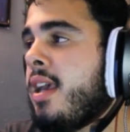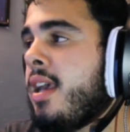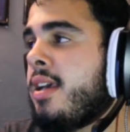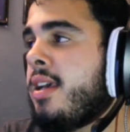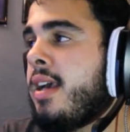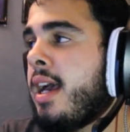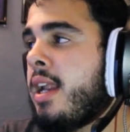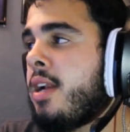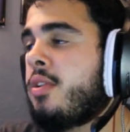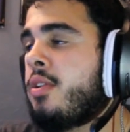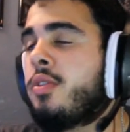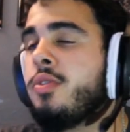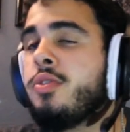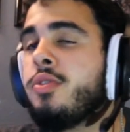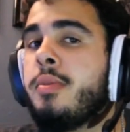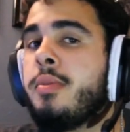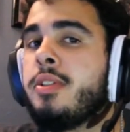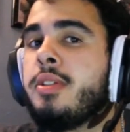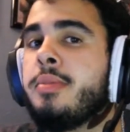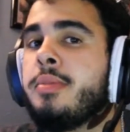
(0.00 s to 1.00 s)
I don't know too
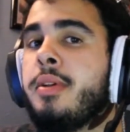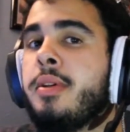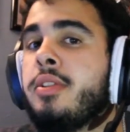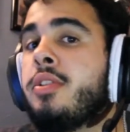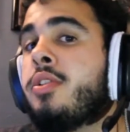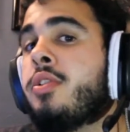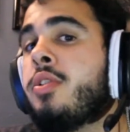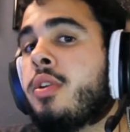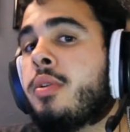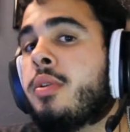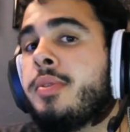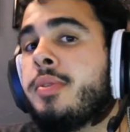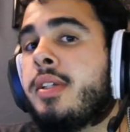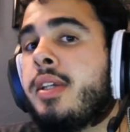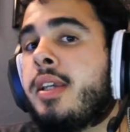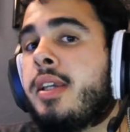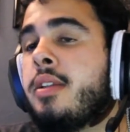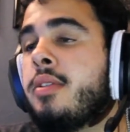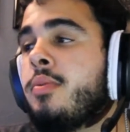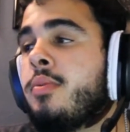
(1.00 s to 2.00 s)
much about the Europe
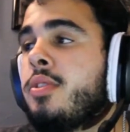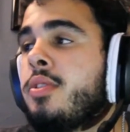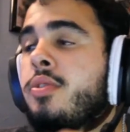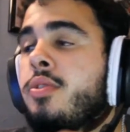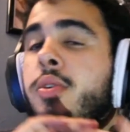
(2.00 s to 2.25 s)
scene, what's going